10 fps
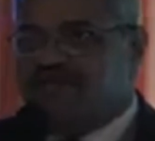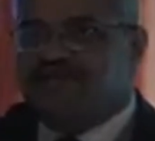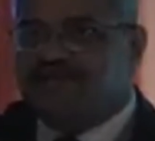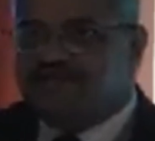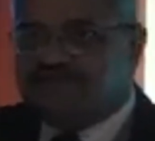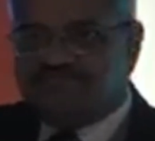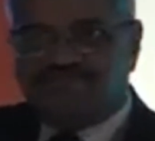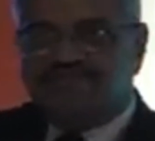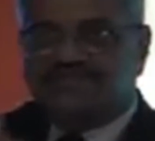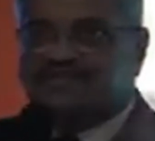then
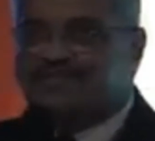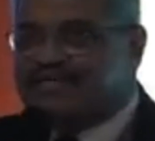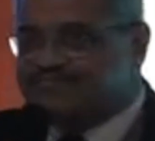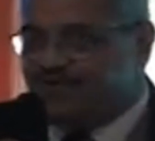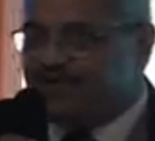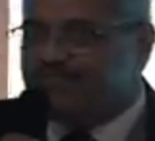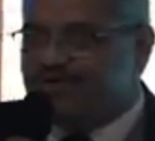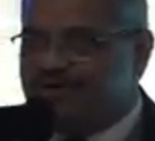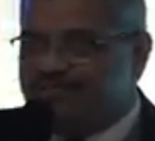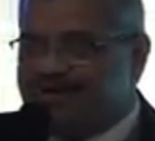this is the best forum
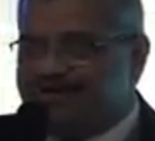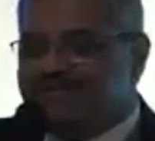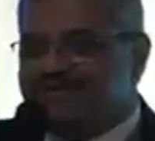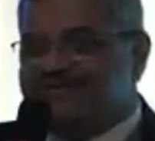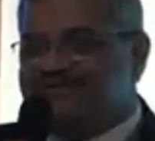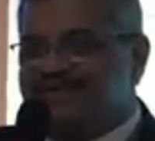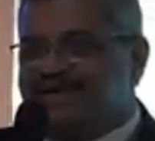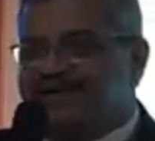to my mind, because